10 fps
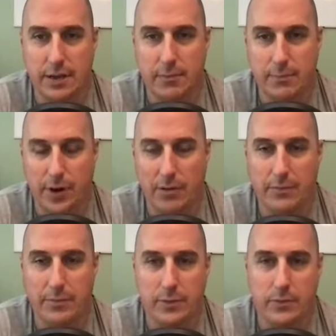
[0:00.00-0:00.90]

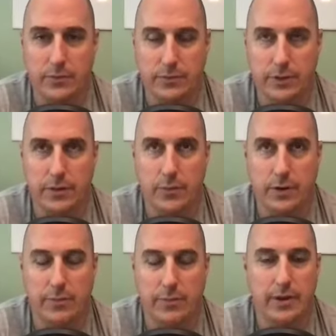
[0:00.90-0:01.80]
probably one
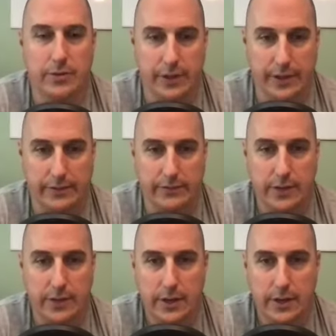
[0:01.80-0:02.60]
of the bigger things,